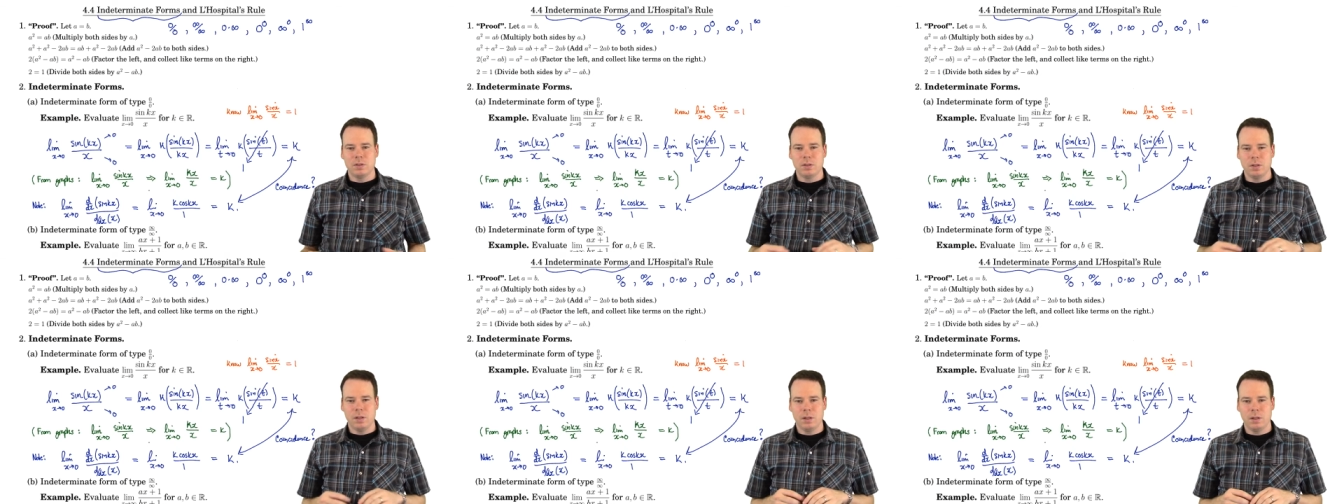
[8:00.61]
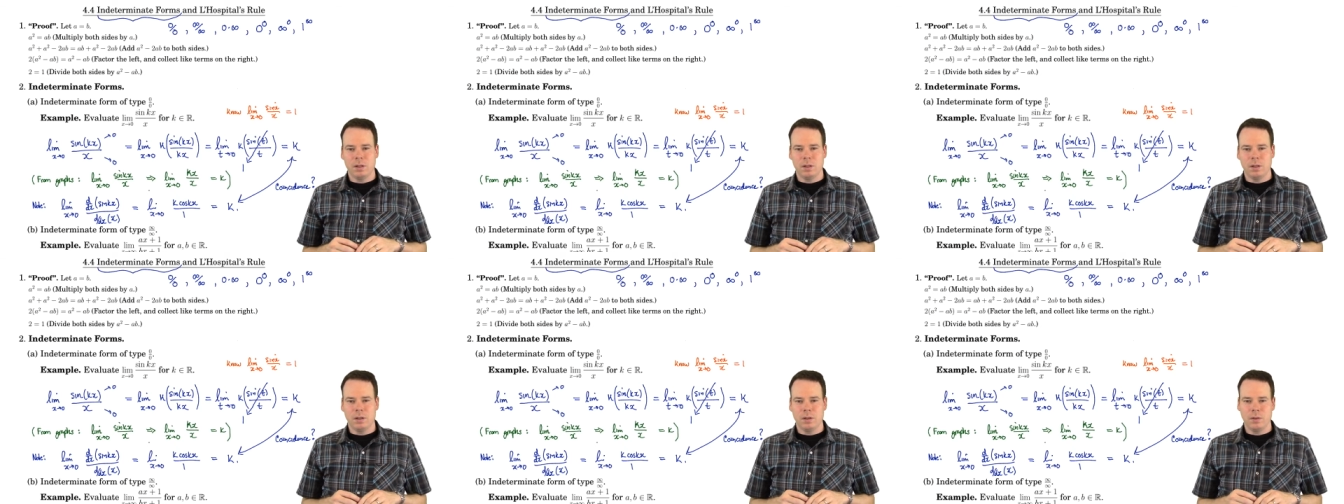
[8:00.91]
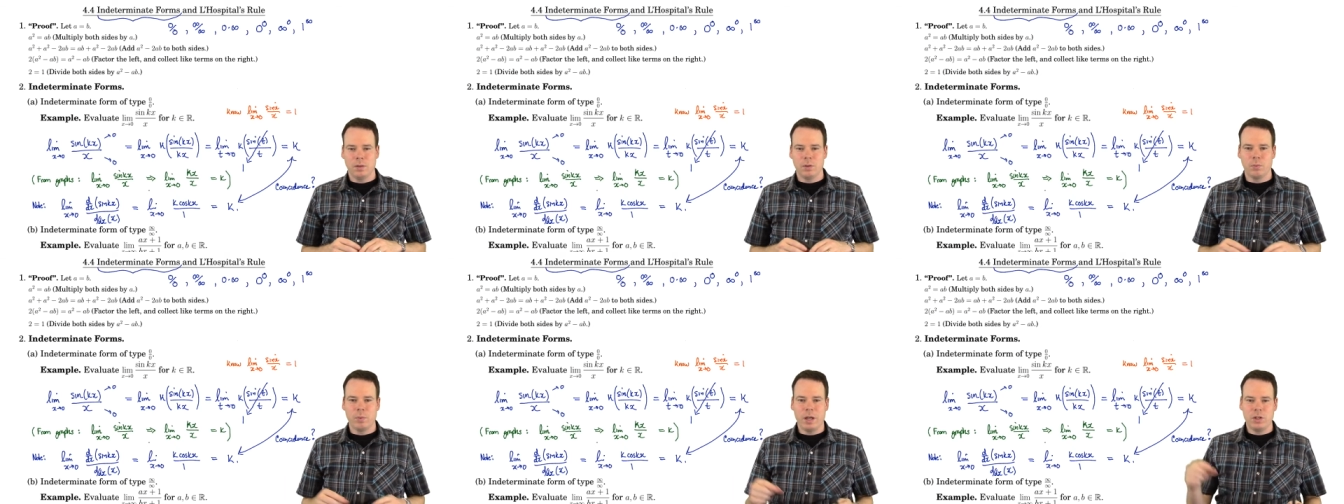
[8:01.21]

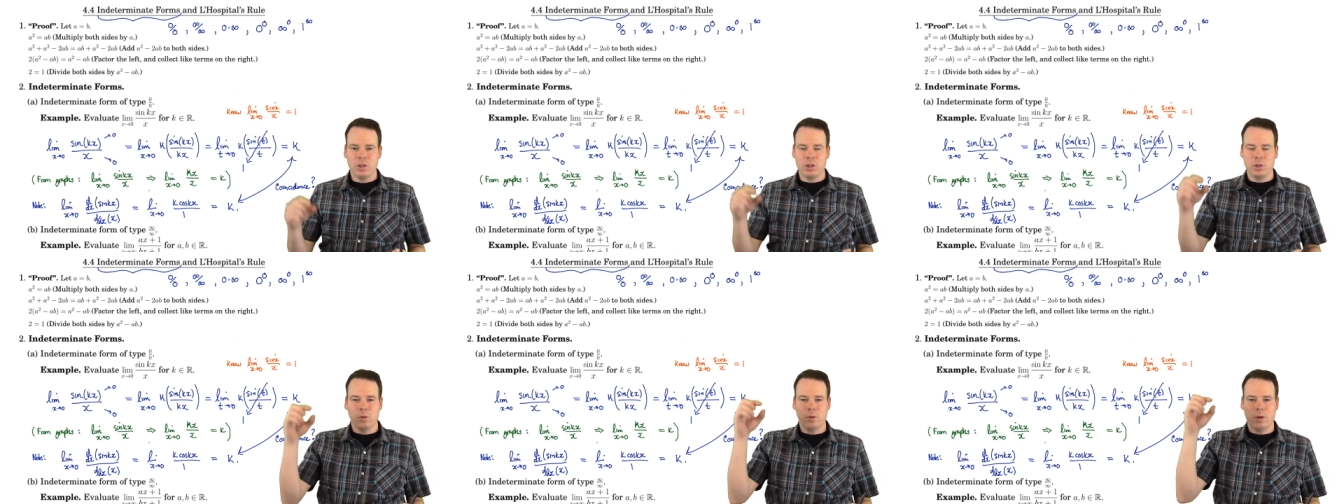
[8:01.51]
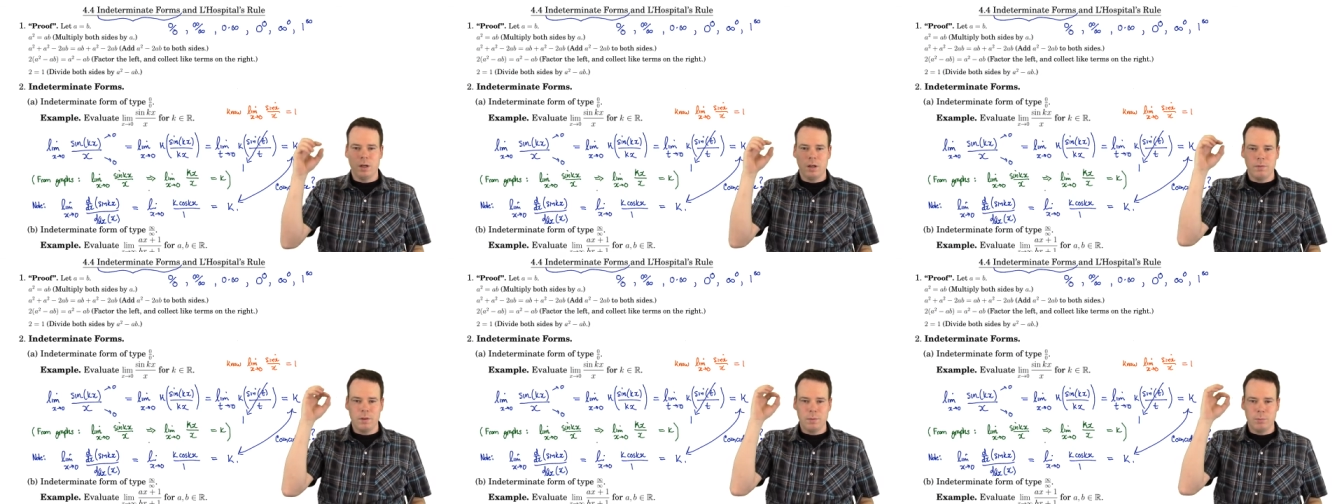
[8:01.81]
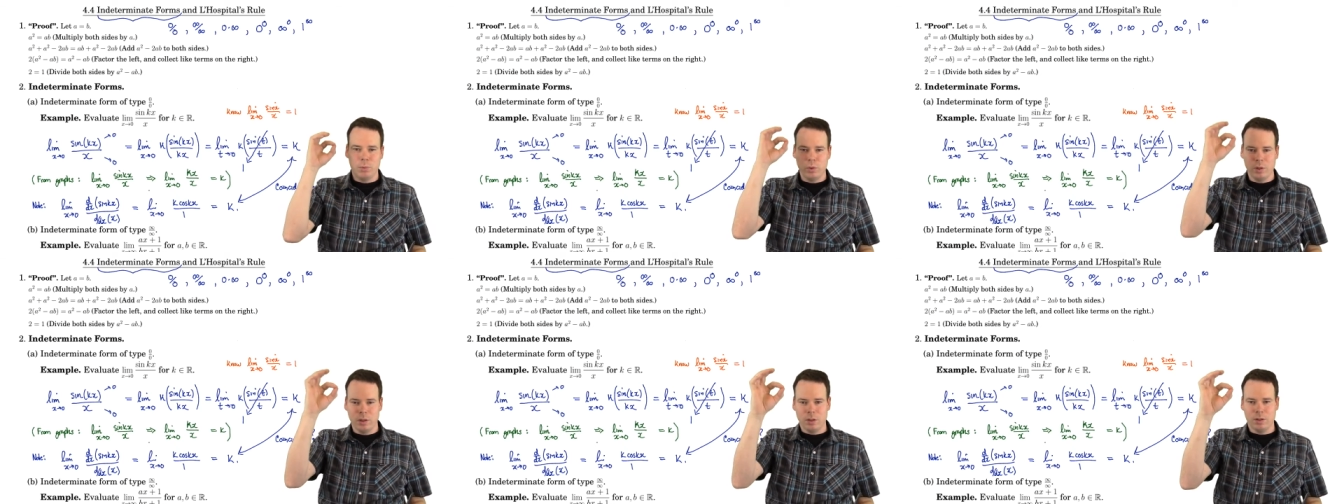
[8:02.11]
the ratio of the
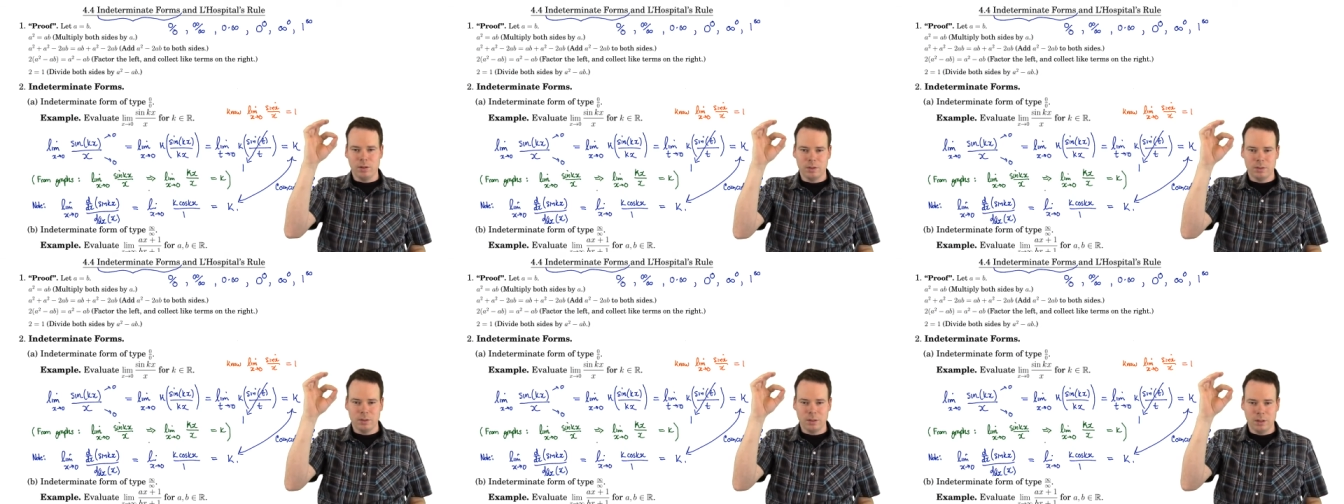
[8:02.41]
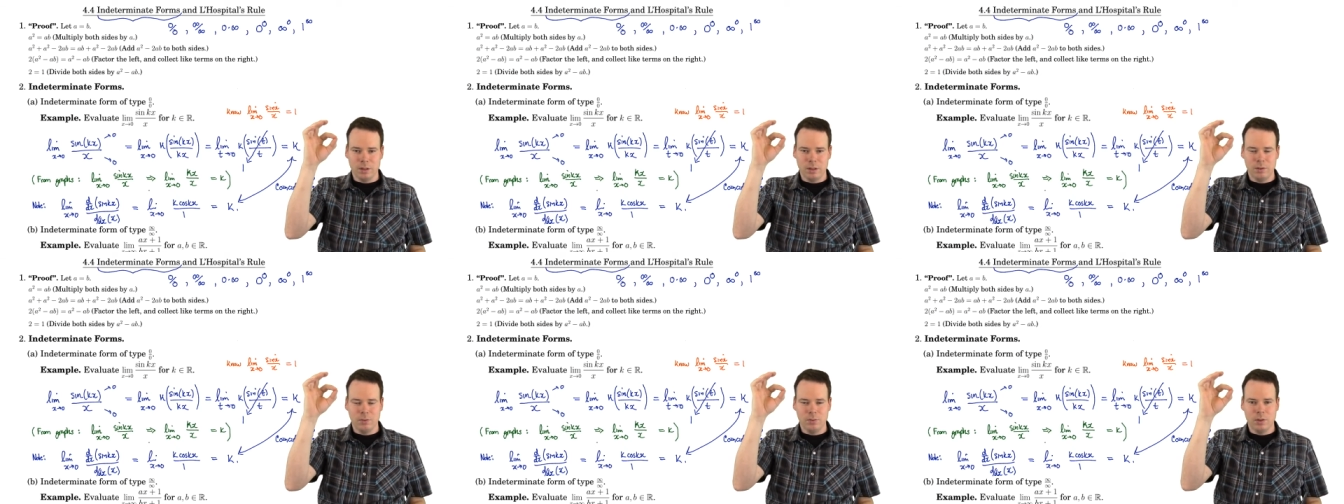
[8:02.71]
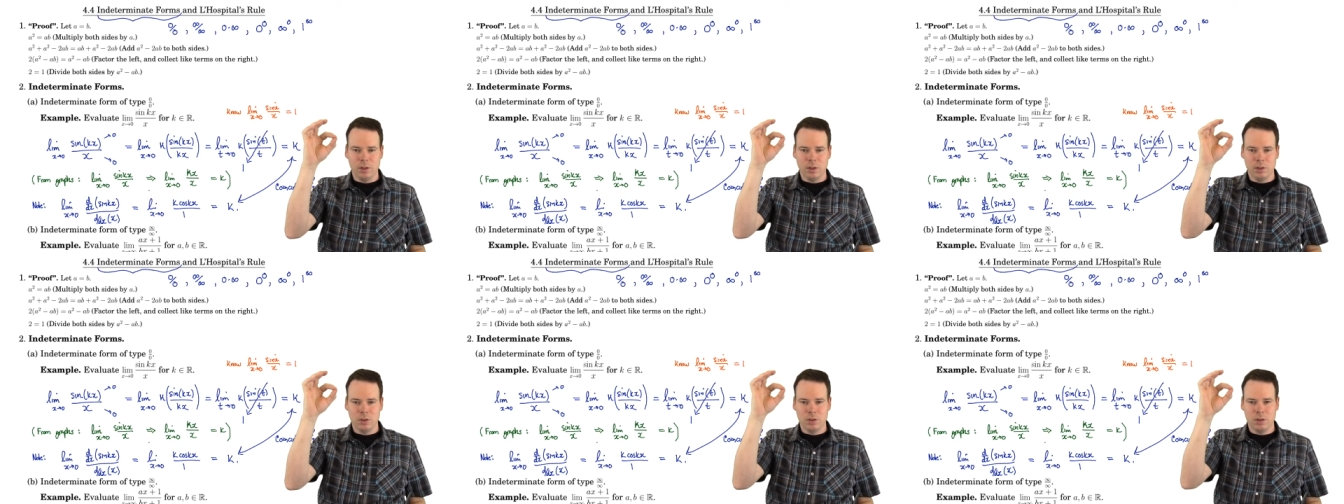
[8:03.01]
point on the sine
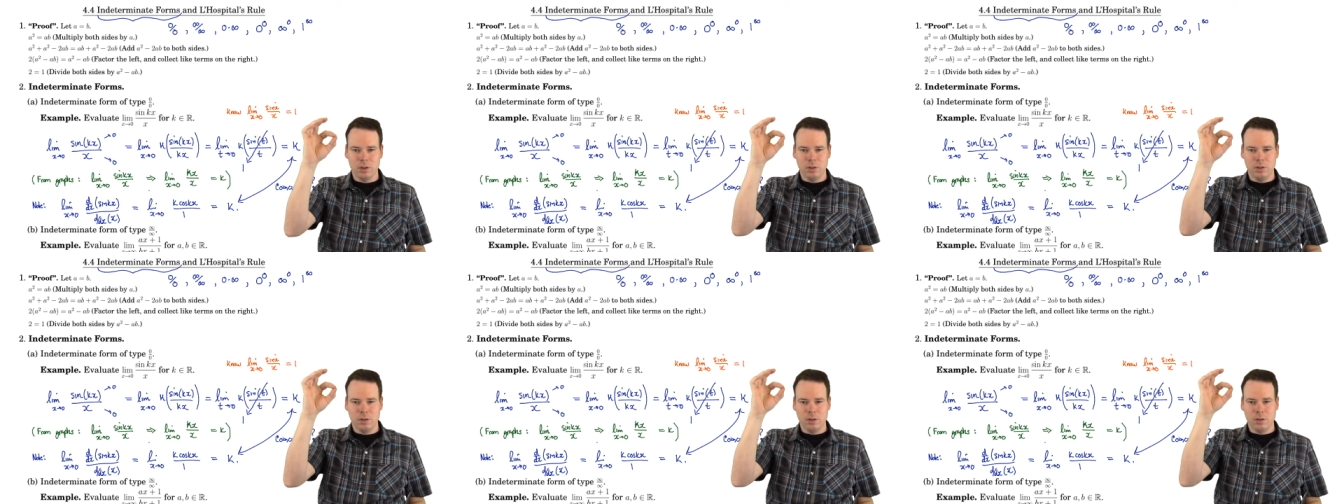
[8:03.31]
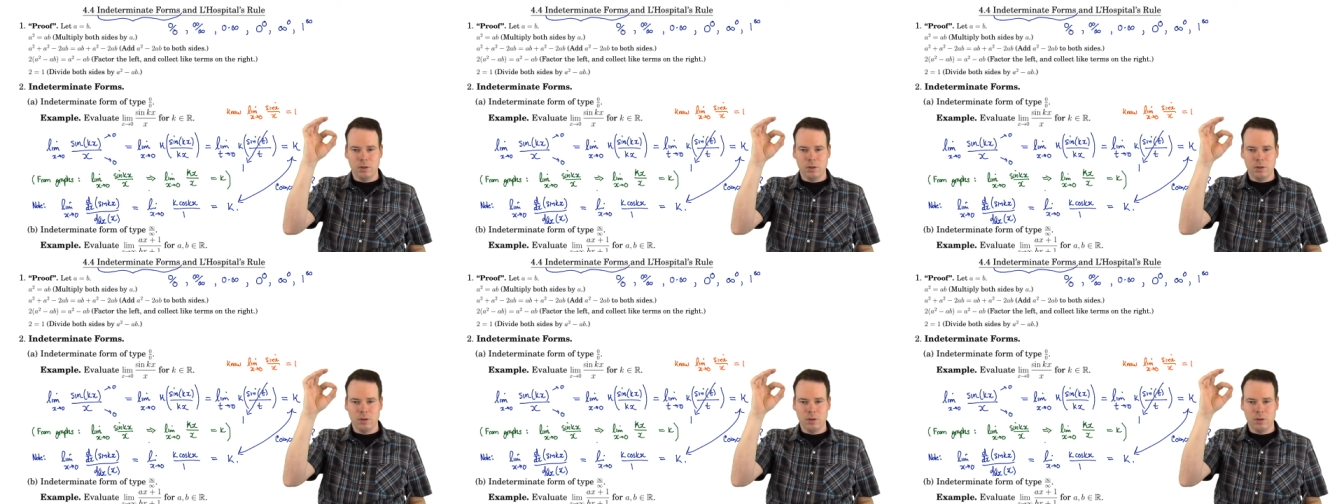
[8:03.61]
function